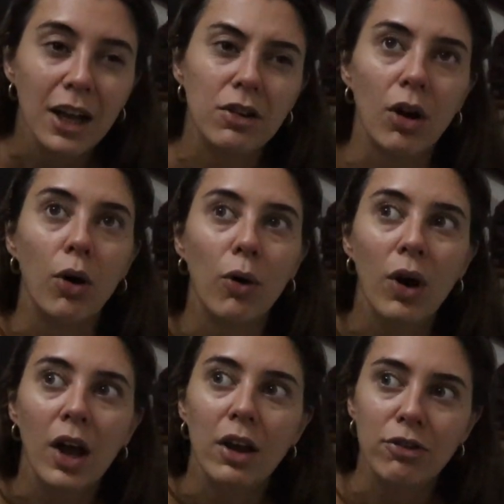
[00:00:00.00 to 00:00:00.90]

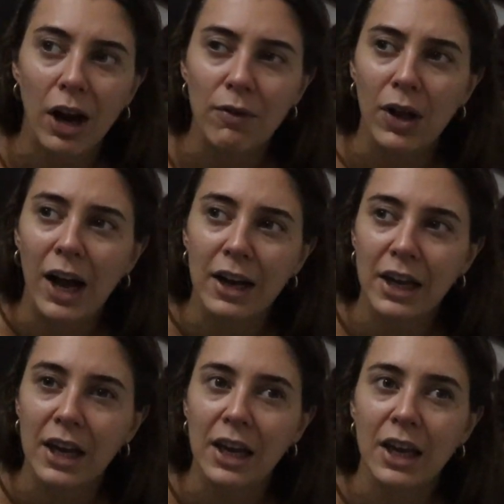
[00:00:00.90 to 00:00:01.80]
So travel
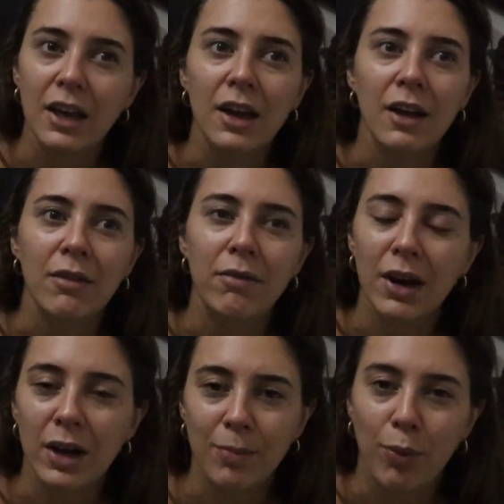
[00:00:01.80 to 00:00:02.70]
hacking,
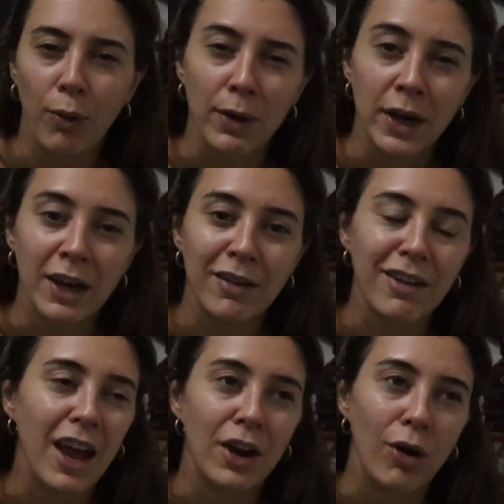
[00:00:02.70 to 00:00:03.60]
very important,
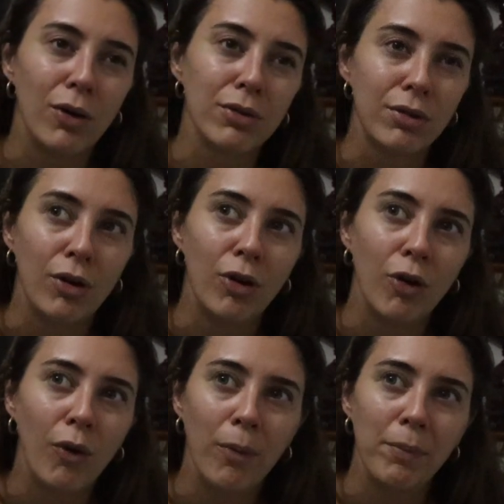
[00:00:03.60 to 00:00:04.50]
and
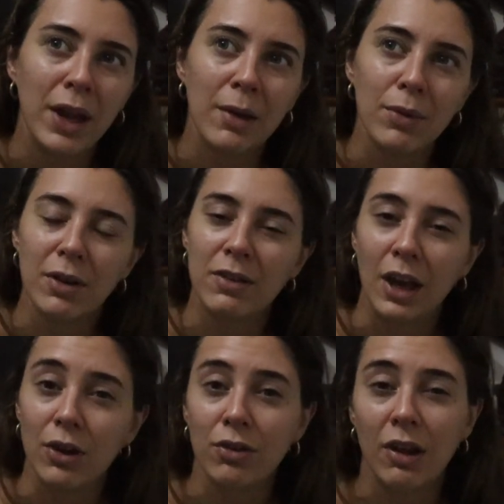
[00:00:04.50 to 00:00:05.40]
also being able to
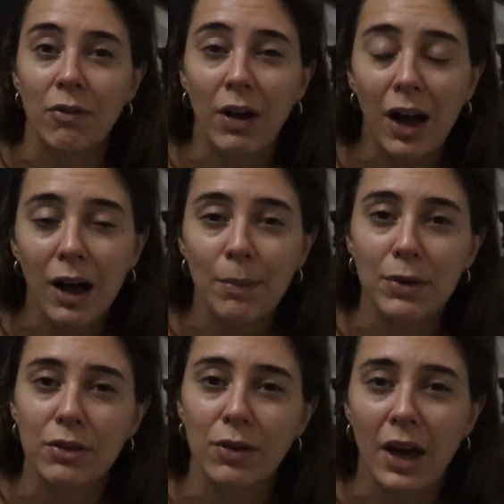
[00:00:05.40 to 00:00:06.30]
set yourself
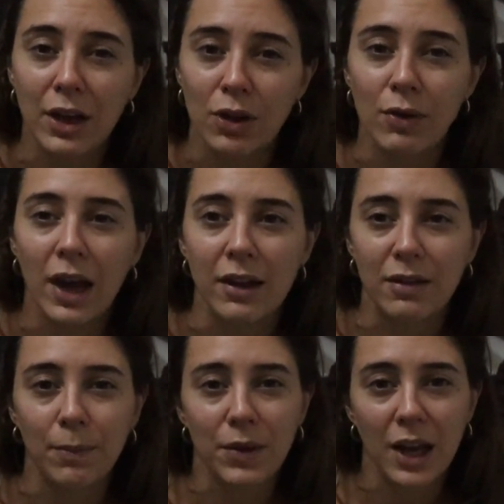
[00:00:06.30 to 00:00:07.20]
up so that you get
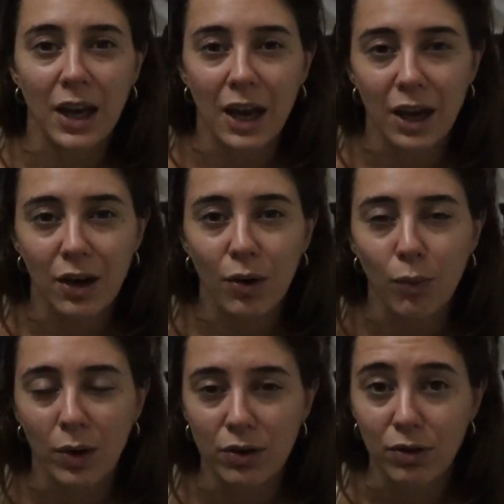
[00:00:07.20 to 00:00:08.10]
something in
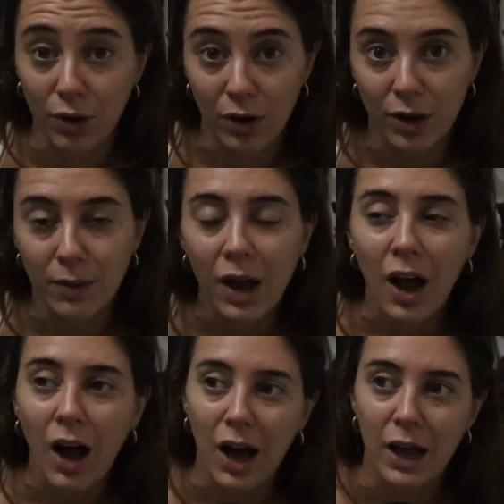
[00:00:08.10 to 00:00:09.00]
return.
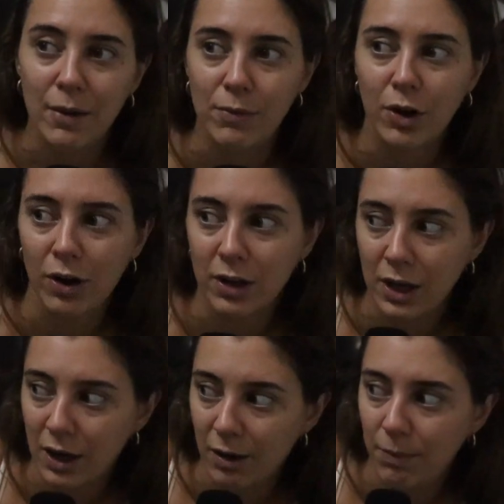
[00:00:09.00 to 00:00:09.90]
I'm
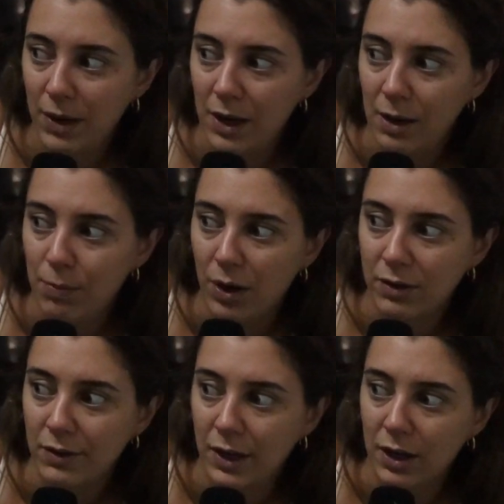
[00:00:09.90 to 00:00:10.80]
currently going to be
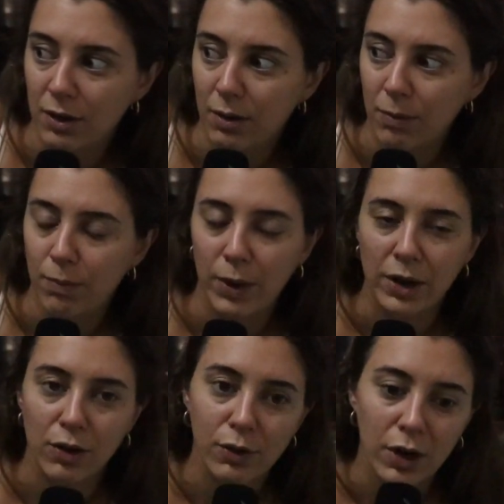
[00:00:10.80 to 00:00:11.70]
processing a
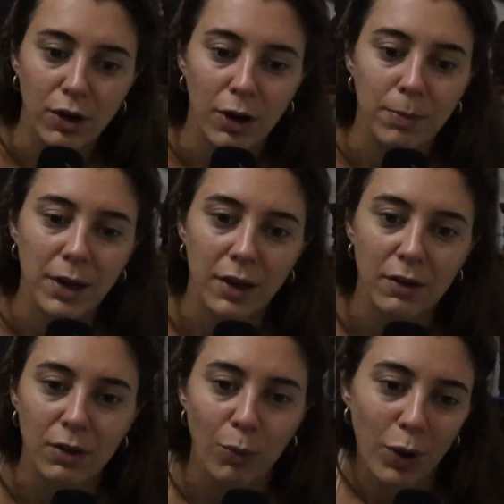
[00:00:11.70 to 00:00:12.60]
brand new credit card
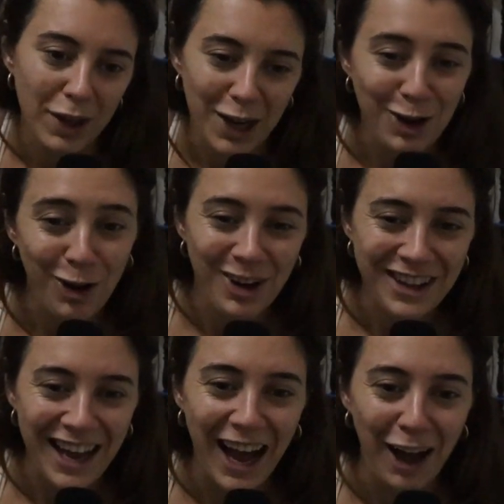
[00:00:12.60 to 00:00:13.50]
because the one that I
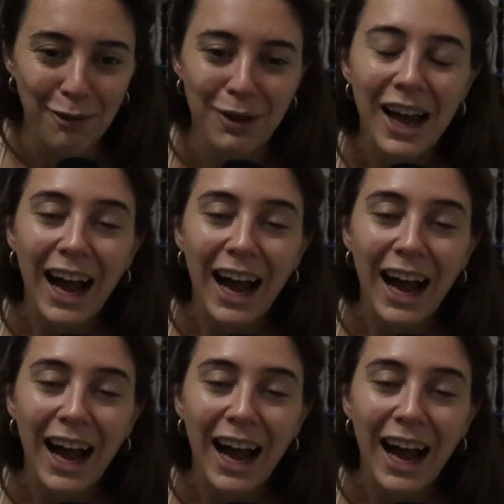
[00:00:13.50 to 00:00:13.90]
currently have,